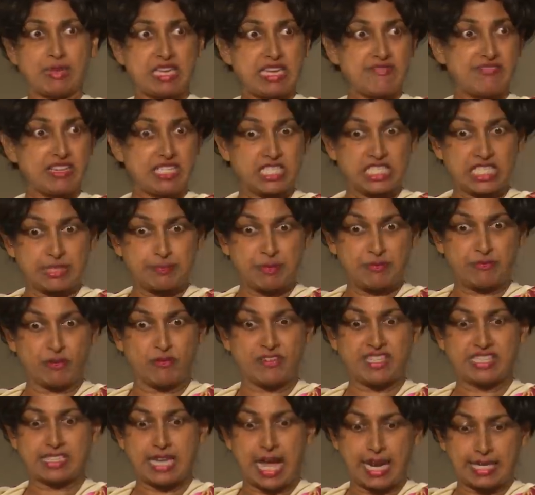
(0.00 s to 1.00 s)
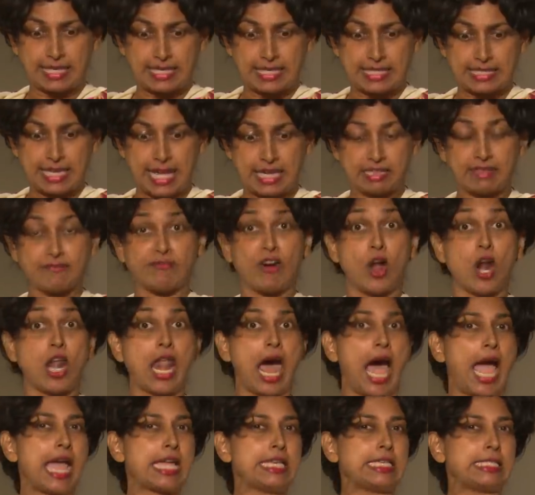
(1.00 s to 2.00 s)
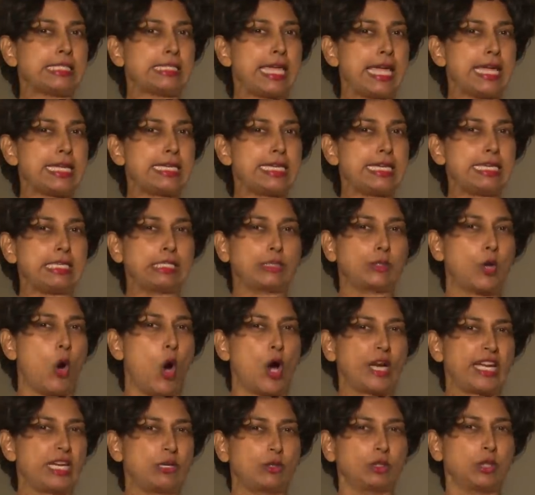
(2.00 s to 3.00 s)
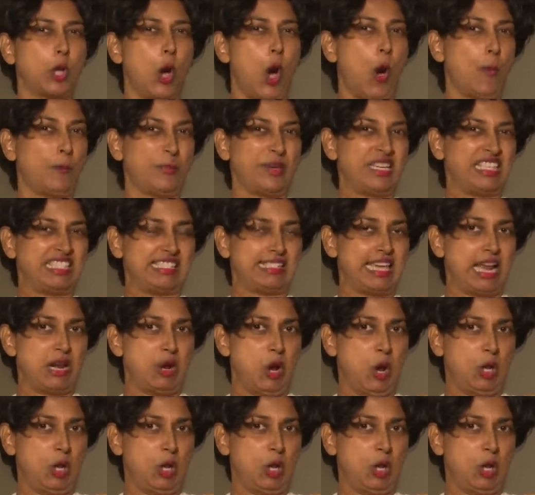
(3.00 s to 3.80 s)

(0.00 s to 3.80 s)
Even just before we started, he's lying for lies, saying he's talking to the office and